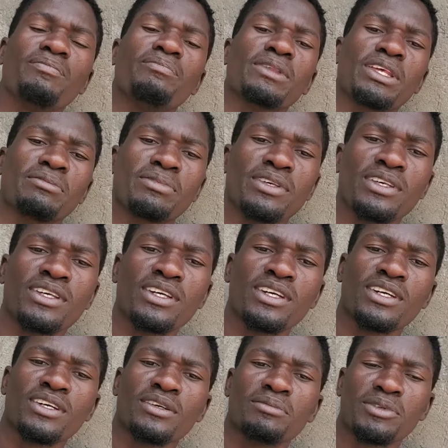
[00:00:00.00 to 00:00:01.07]
maybe,
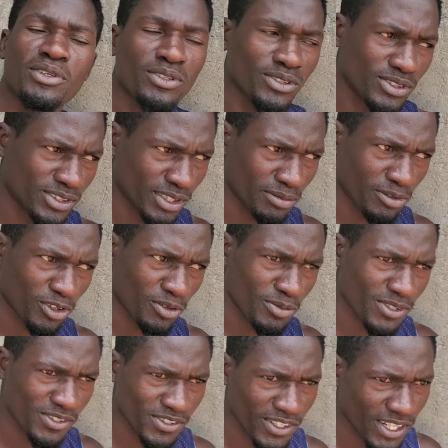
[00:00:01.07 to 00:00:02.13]
because some
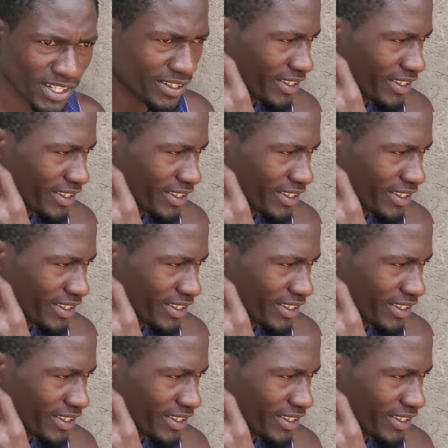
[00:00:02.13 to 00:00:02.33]
comments are